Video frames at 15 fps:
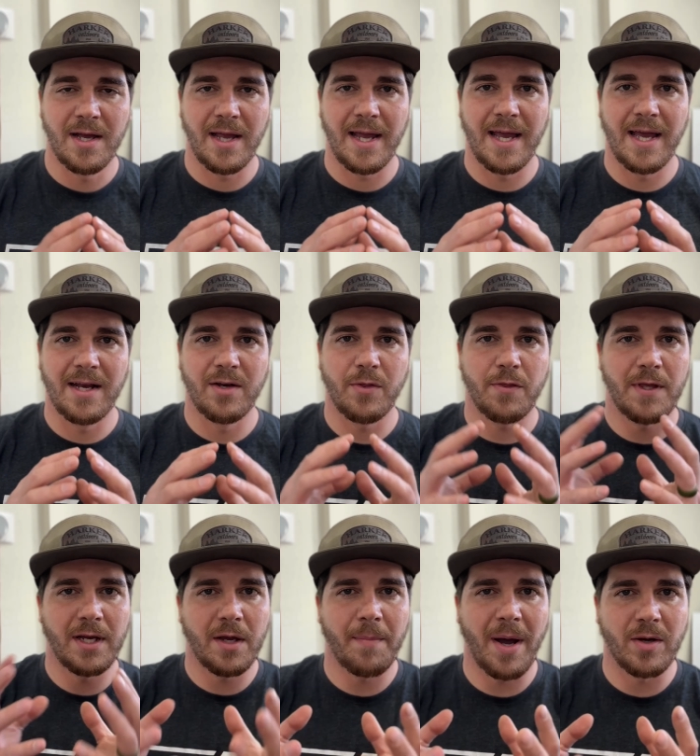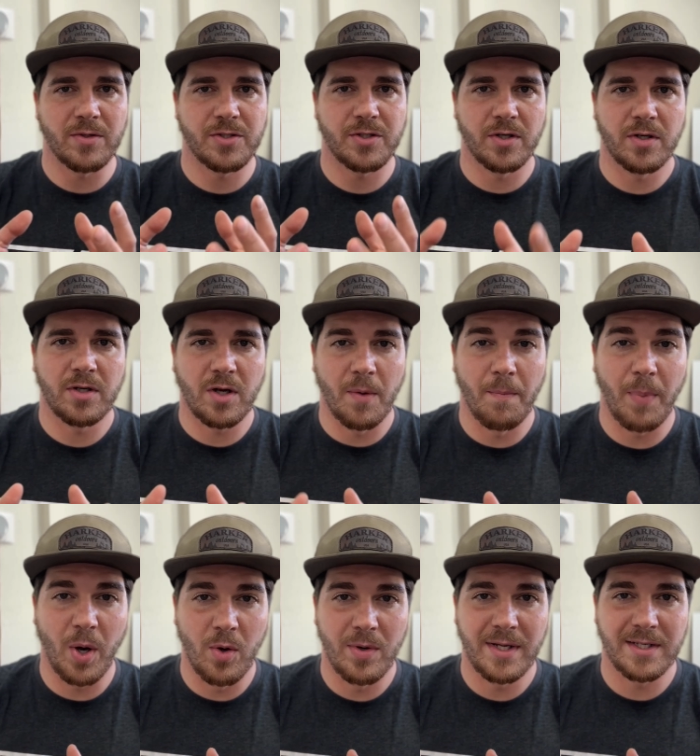and think about certain
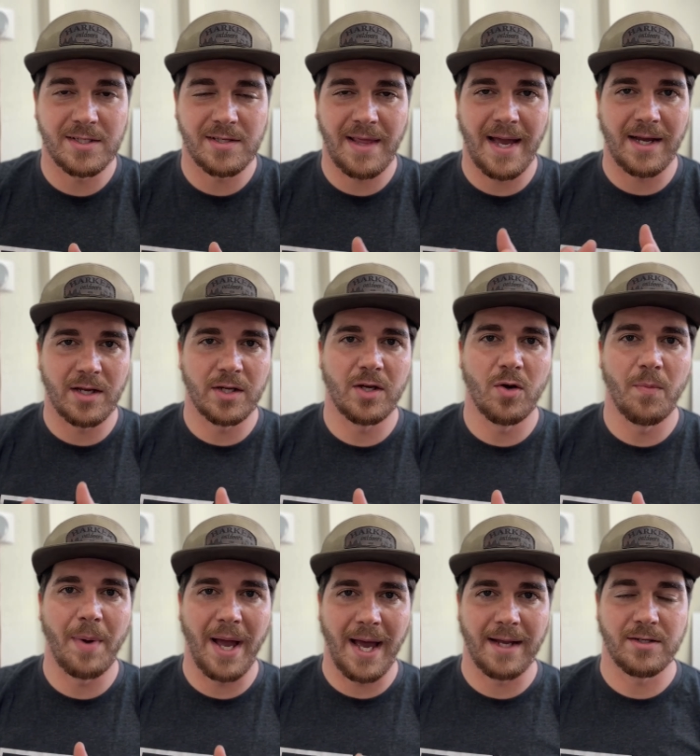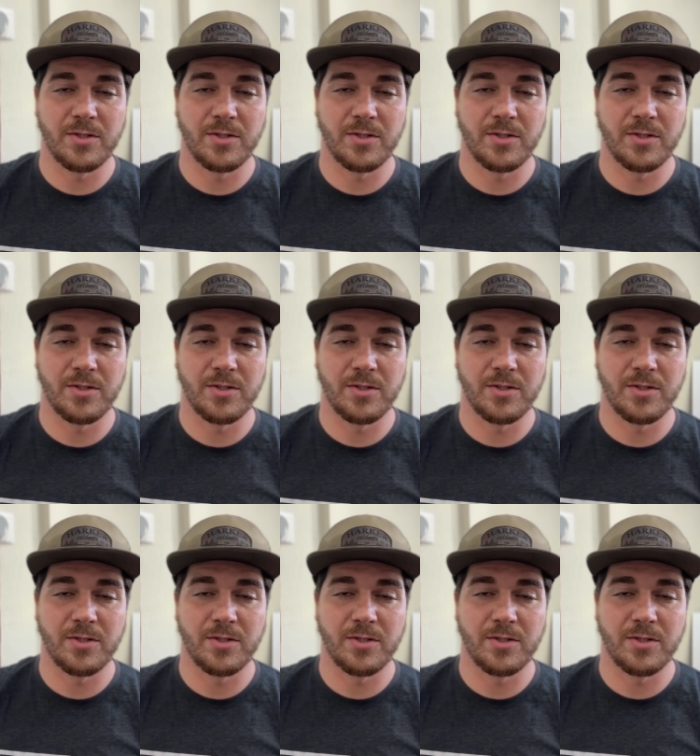components that could go bad.